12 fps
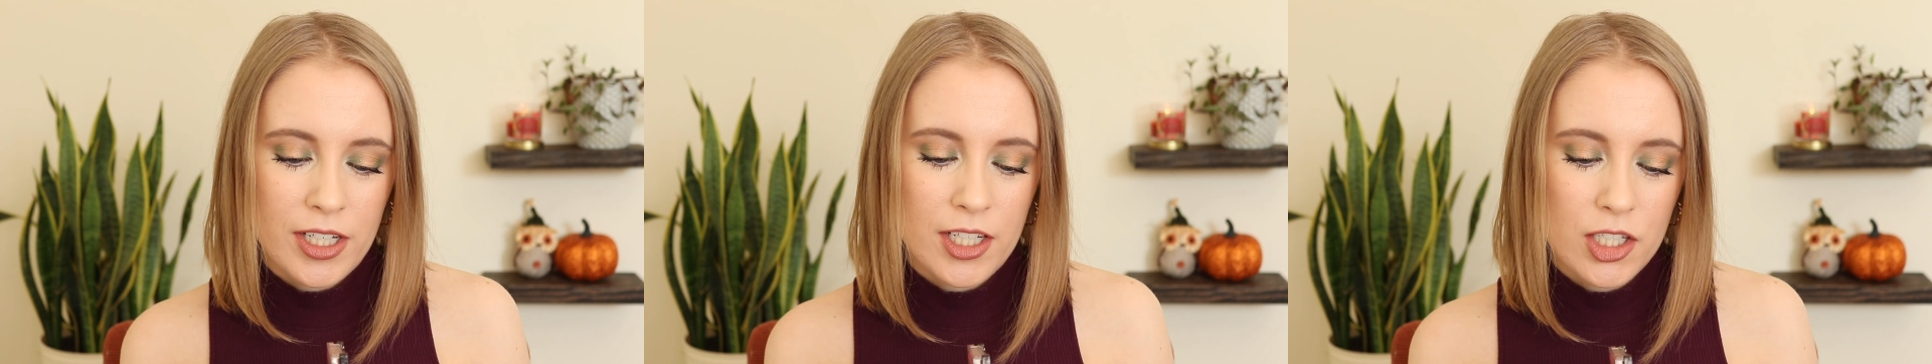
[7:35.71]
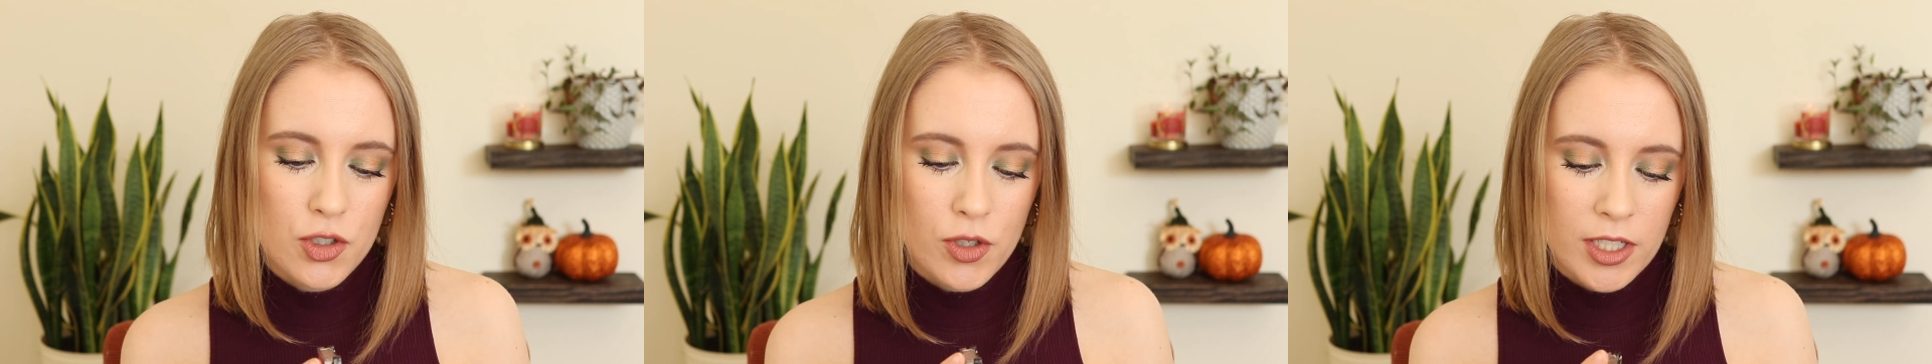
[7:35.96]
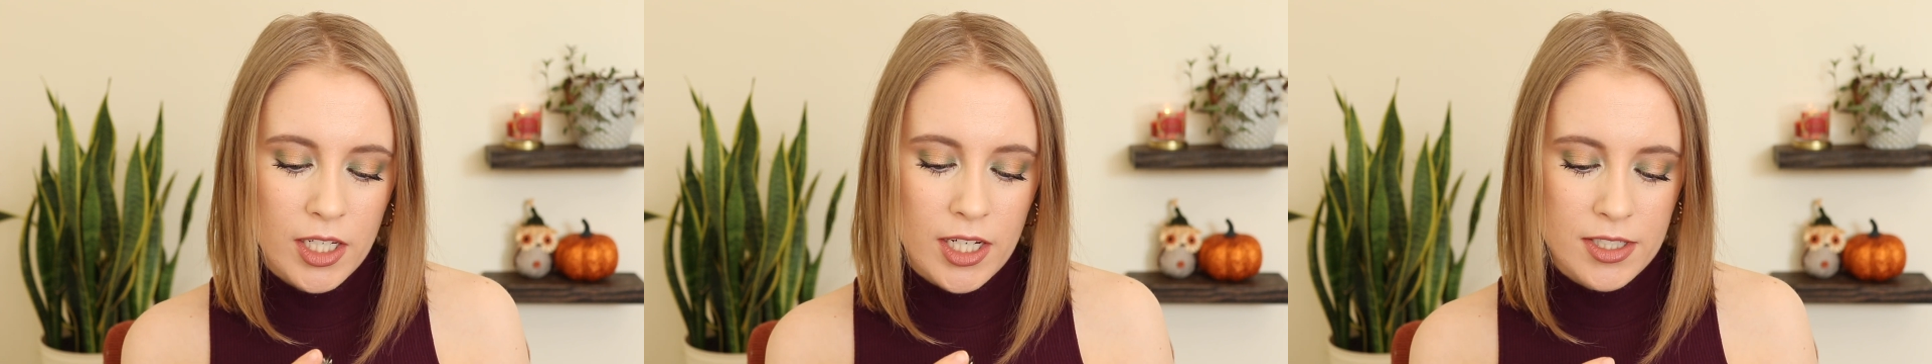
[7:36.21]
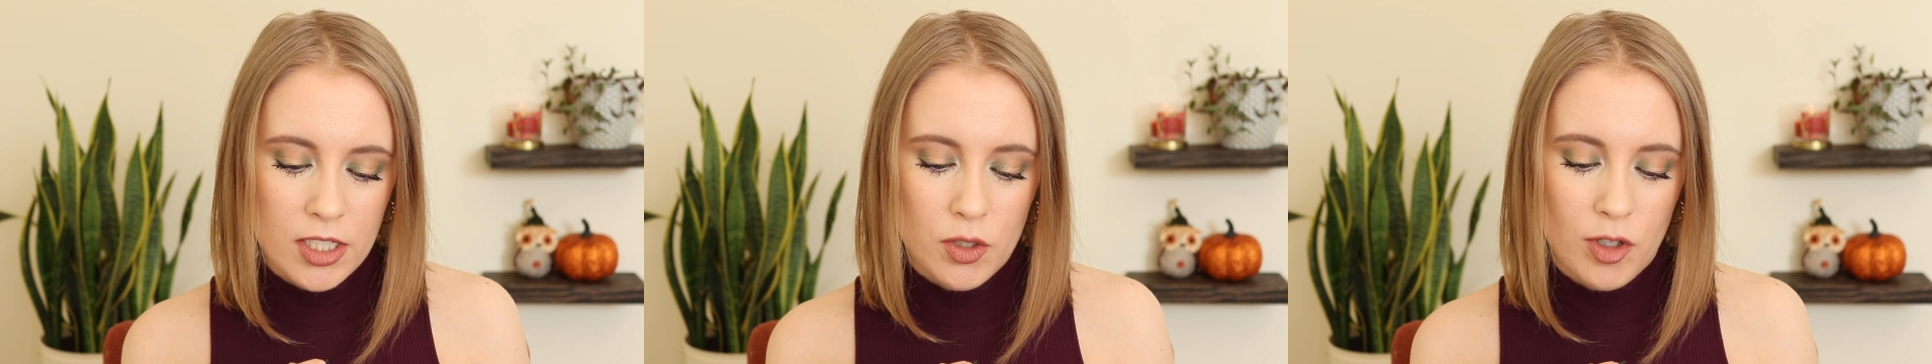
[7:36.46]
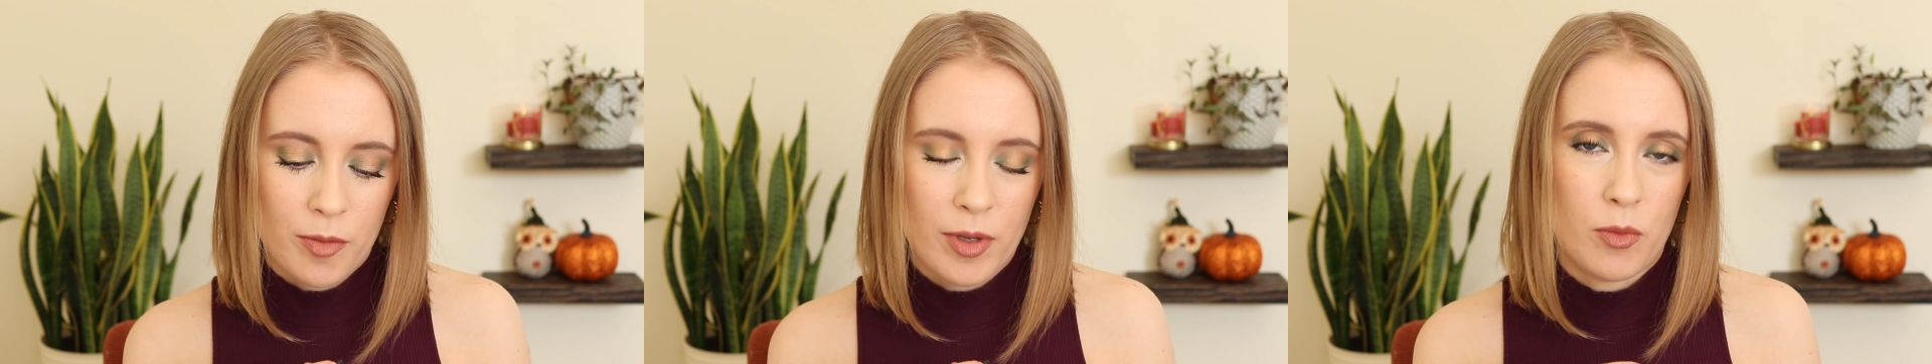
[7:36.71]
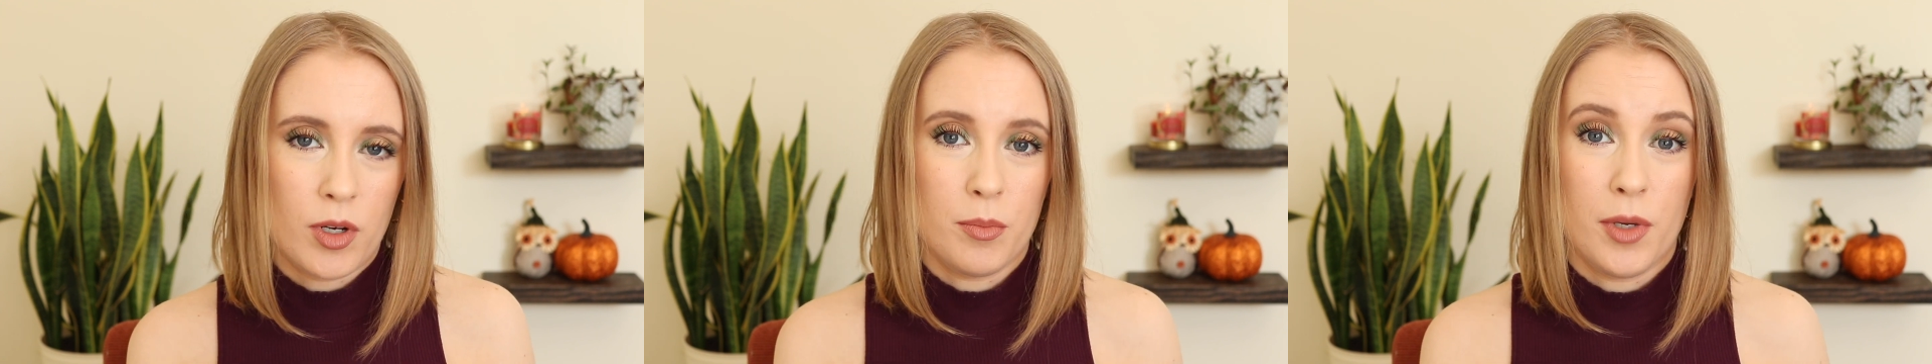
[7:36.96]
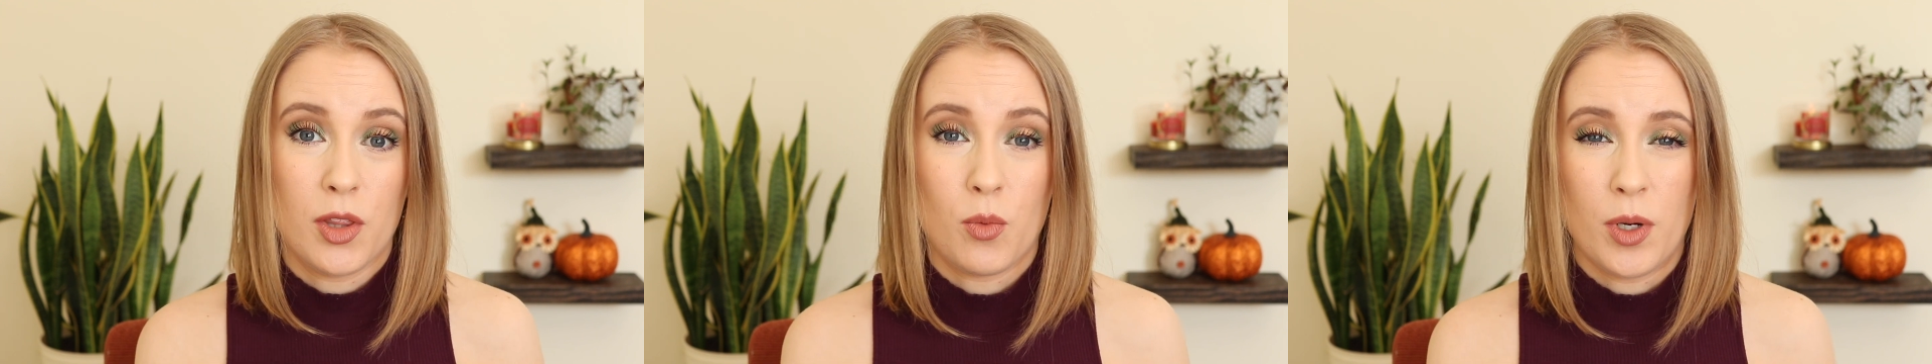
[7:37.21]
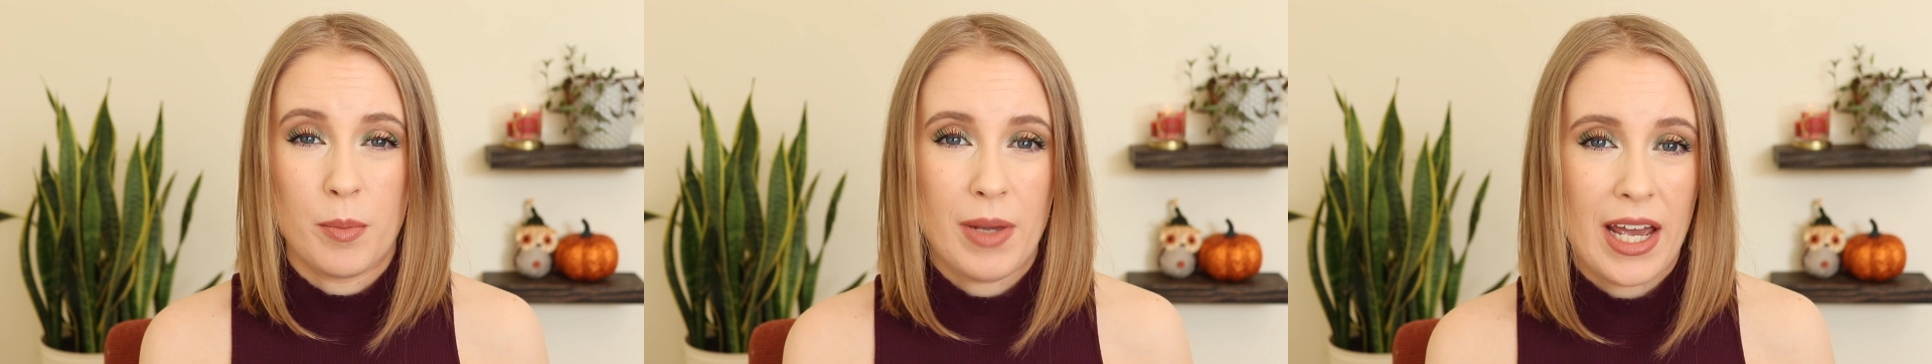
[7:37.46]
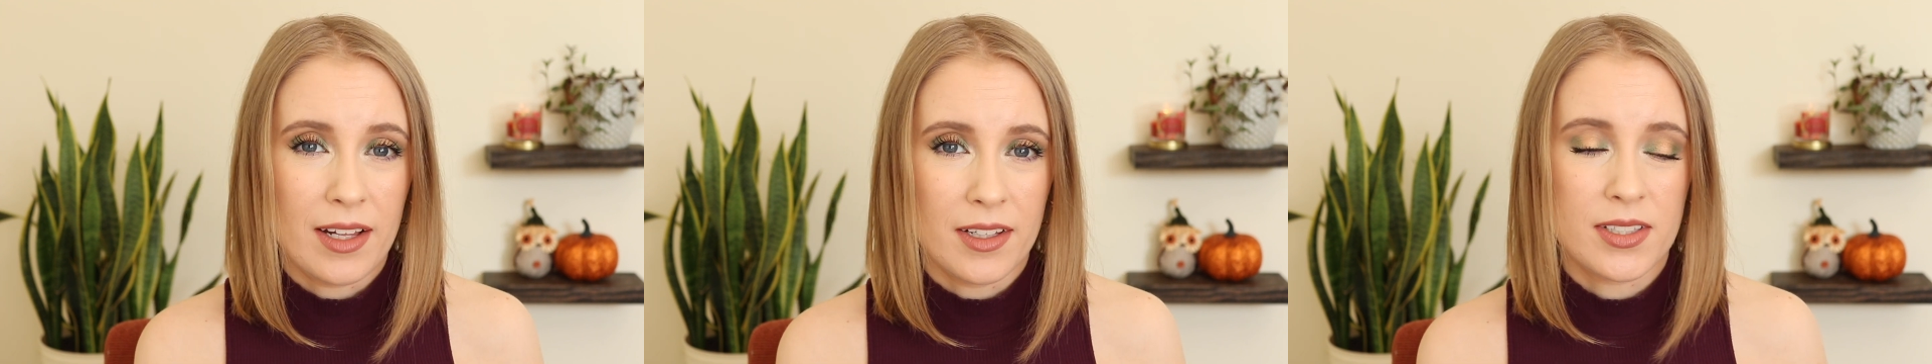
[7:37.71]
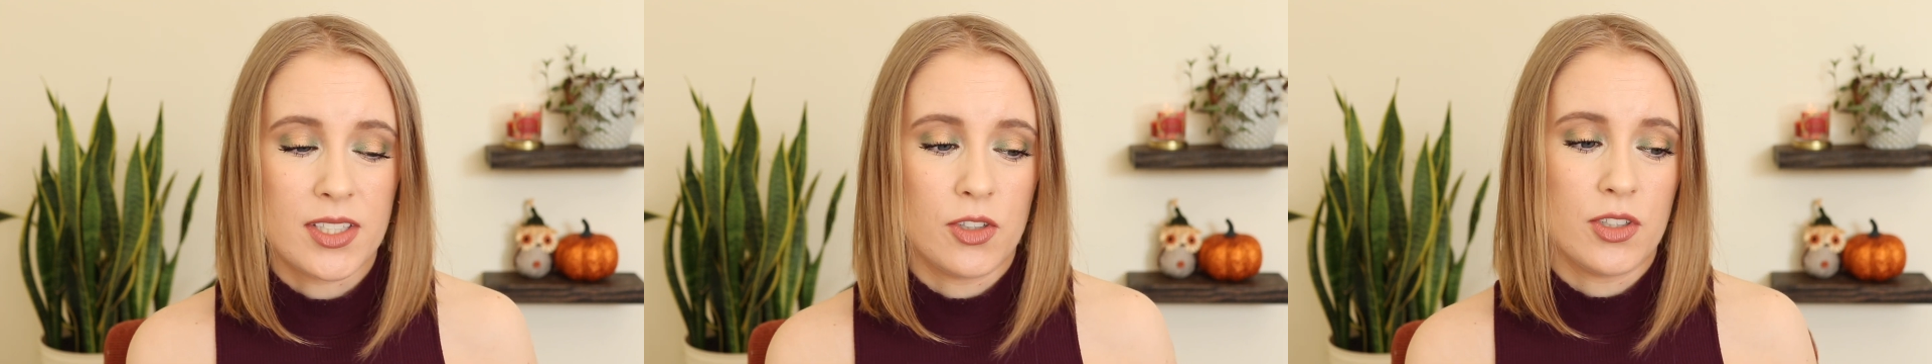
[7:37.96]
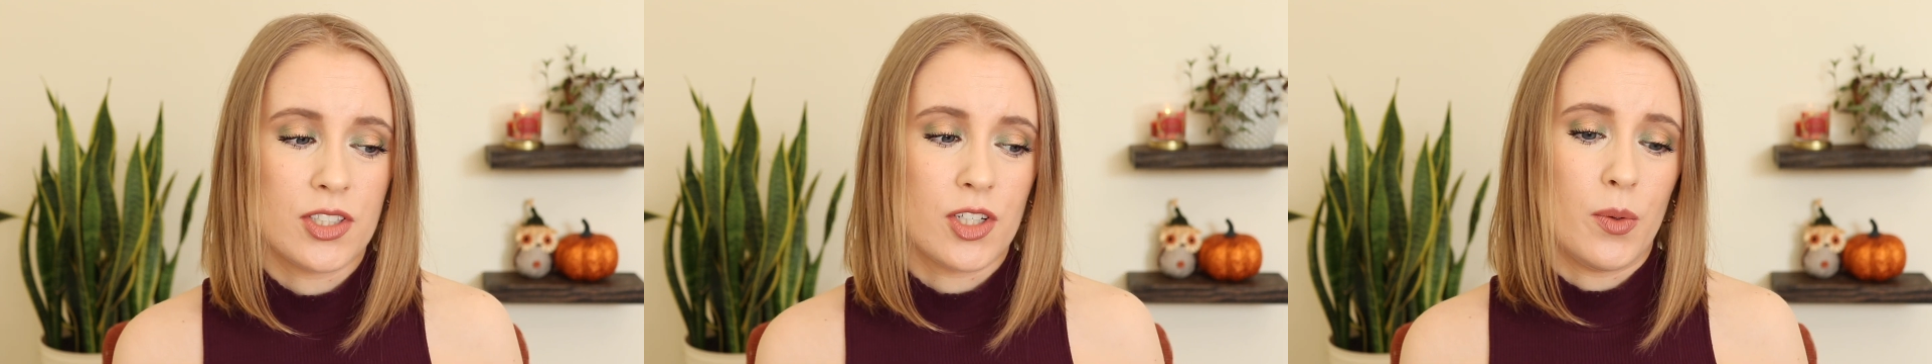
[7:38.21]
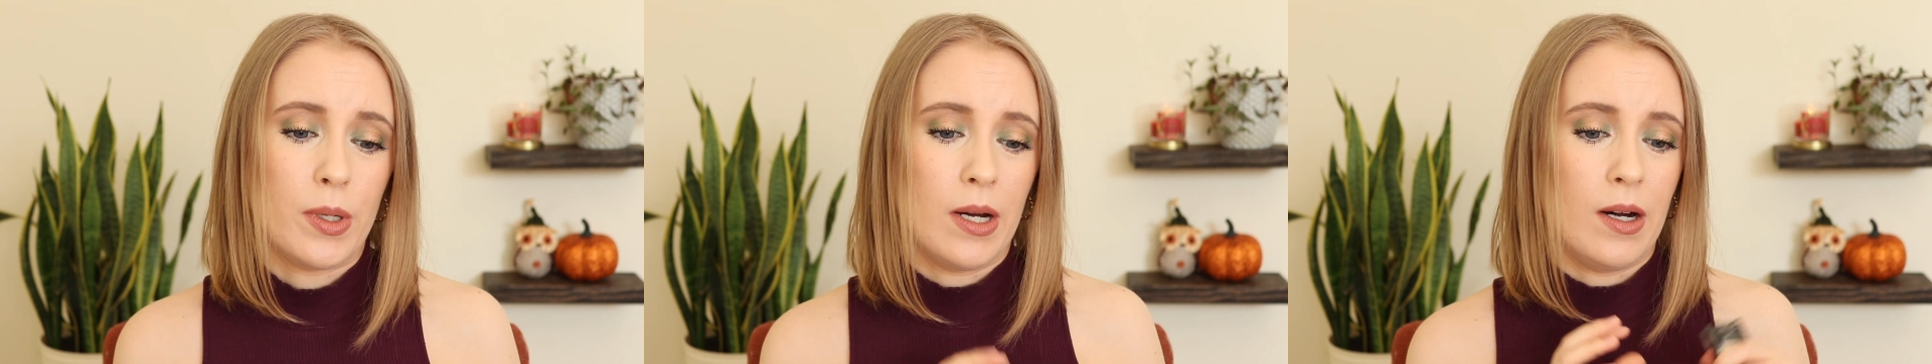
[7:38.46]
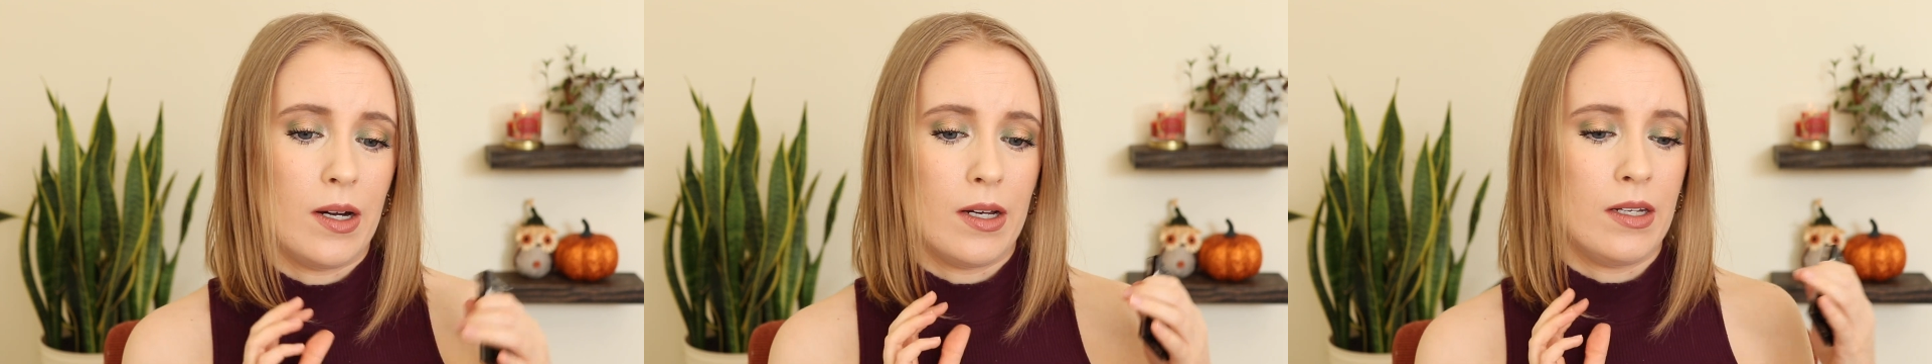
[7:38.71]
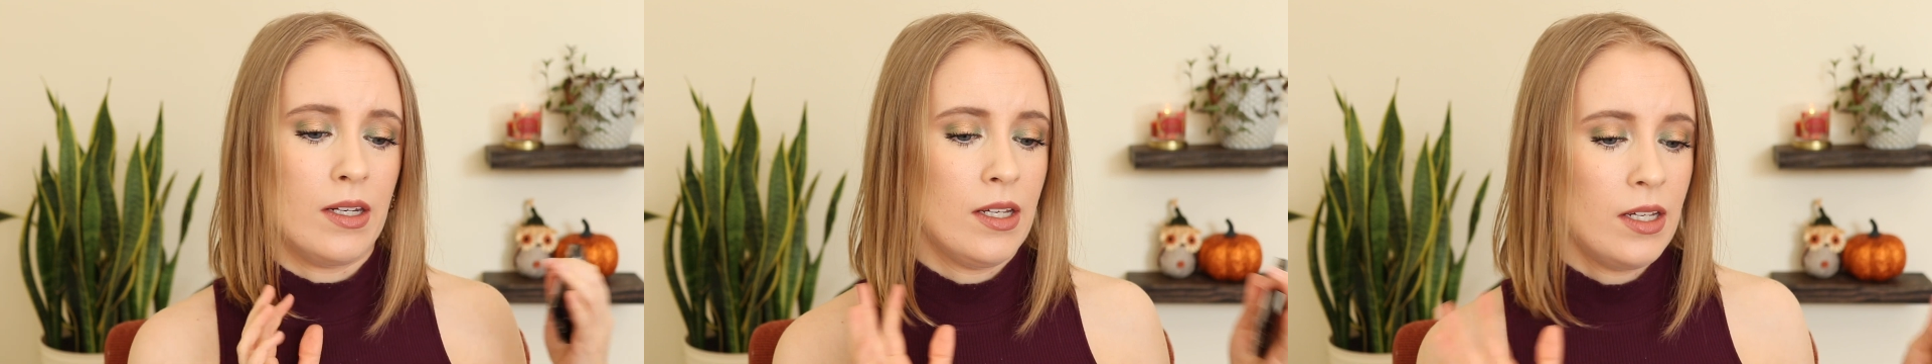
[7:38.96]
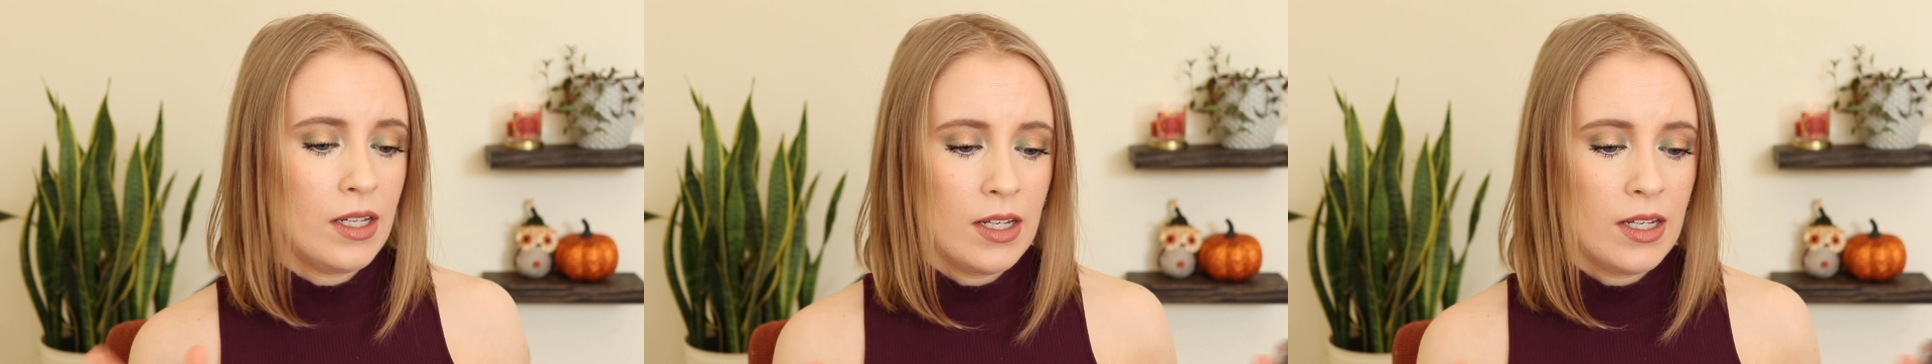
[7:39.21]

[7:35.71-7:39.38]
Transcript: It is tricky because I do have my 1 month, one palette series going on.